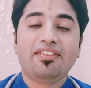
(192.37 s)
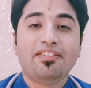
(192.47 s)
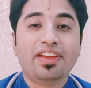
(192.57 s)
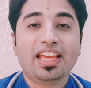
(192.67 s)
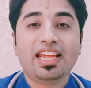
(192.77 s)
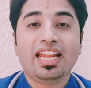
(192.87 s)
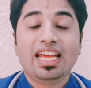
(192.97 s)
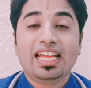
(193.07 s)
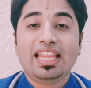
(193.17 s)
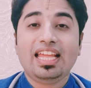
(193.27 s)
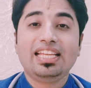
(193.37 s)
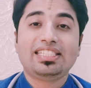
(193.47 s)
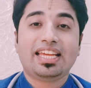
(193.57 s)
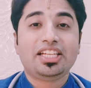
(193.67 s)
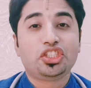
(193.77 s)
where there
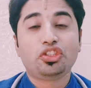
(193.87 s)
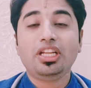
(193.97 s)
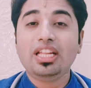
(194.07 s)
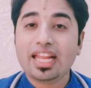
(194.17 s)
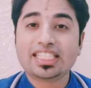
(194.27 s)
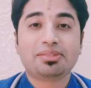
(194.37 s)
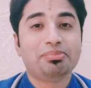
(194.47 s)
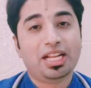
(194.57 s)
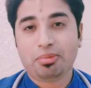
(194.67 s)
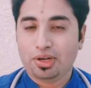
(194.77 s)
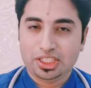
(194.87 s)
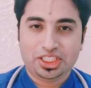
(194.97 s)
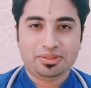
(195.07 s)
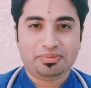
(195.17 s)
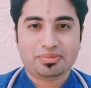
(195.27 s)
is actually less milk
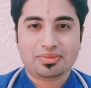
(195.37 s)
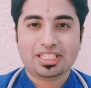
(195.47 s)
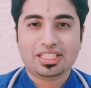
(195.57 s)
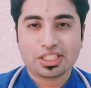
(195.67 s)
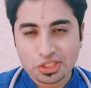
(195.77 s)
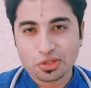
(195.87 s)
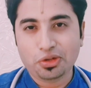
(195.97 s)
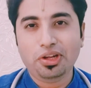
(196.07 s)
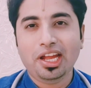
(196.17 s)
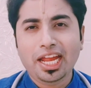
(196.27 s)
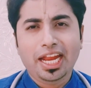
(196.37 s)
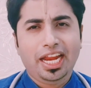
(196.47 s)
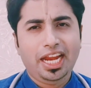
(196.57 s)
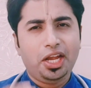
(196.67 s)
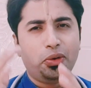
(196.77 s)
production. So,
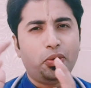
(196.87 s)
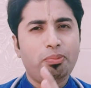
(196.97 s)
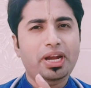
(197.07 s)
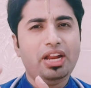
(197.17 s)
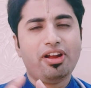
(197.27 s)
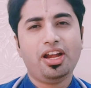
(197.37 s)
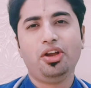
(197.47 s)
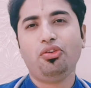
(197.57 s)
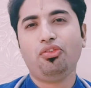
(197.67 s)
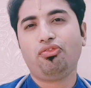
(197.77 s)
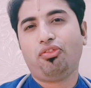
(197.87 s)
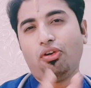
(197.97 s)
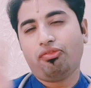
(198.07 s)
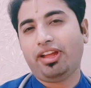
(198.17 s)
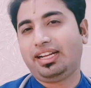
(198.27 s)
it could be divided into
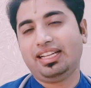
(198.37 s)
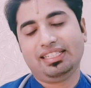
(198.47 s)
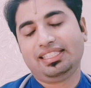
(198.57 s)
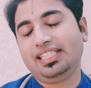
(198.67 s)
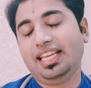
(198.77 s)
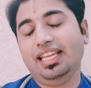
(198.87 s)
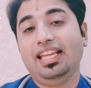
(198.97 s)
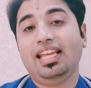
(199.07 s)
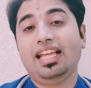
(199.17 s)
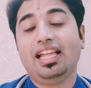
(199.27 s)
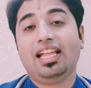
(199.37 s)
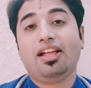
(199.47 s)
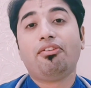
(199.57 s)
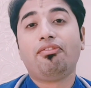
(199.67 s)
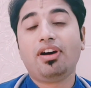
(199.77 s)
four factors. Say,
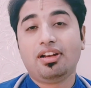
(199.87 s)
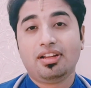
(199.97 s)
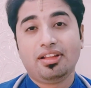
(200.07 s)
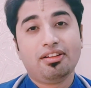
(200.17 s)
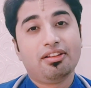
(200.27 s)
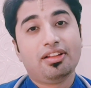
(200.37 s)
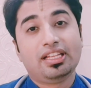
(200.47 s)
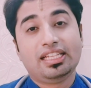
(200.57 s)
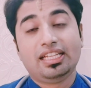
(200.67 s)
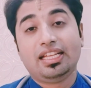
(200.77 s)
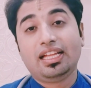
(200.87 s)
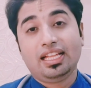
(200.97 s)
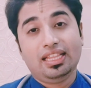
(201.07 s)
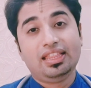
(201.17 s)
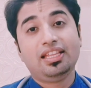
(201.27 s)
1.
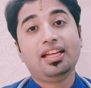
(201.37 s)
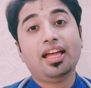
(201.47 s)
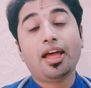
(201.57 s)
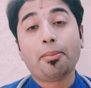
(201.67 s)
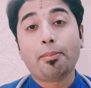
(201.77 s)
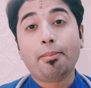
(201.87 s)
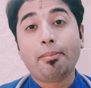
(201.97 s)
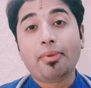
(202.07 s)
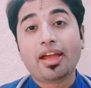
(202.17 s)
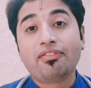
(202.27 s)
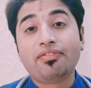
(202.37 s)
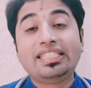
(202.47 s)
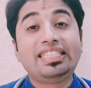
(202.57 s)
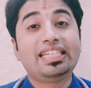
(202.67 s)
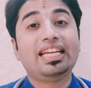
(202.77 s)
The
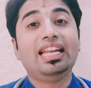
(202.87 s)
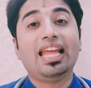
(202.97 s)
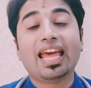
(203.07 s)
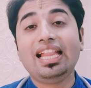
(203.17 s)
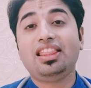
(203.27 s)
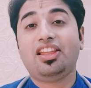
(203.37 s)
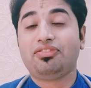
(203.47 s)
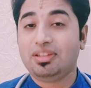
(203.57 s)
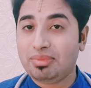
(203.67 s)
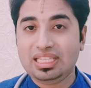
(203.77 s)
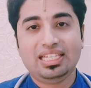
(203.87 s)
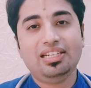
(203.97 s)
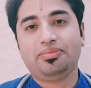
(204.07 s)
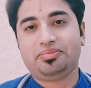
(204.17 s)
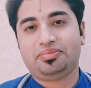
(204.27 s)
physical health of the mother,